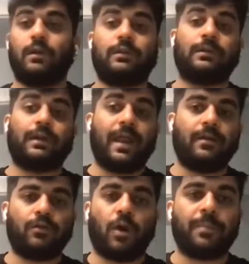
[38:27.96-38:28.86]
all the
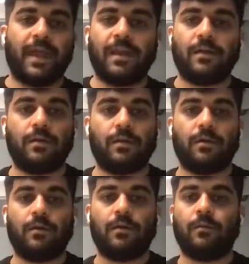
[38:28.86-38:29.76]
top 10
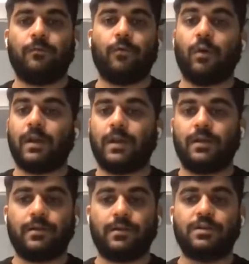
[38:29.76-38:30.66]

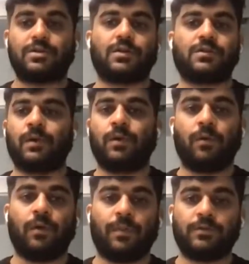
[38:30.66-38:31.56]
voted t-shirts would
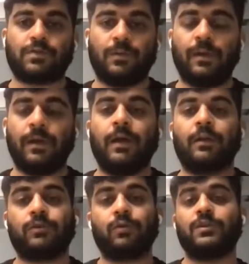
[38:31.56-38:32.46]
go on the store.
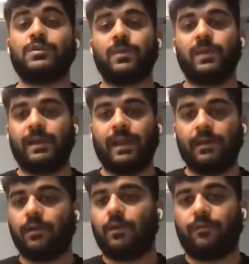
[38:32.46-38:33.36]
Through this, you will
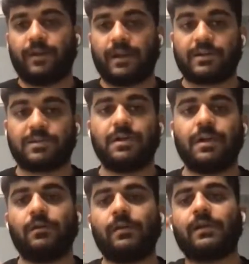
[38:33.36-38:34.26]
gain a lot of traction,
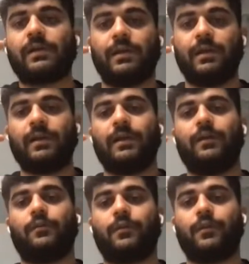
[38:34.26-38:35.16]
and you will create
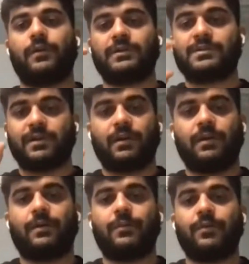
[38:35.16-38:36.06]
kind of a
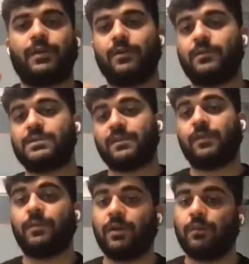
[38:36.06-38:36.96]
restricted community which
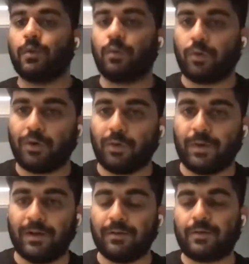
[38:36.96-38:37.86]
everybody would want to
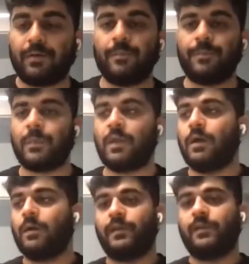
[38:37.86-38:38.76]
enter.
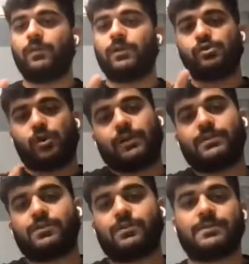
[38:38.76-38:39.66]
Then you can
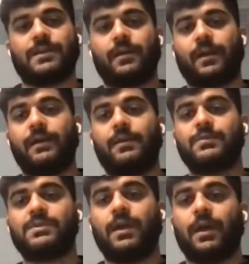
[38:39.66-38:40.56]
shortlist those 10
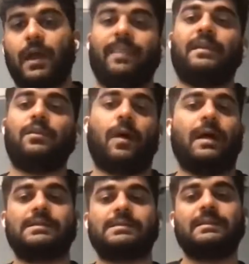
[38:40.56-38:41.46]
items, and then you
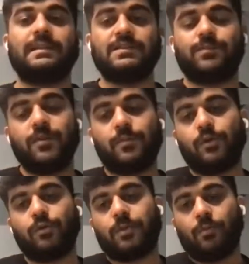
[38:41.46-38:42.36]
ask these
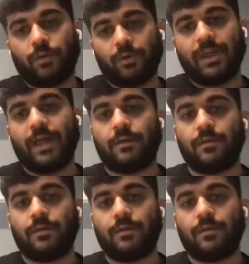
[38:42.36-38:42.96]
people to promote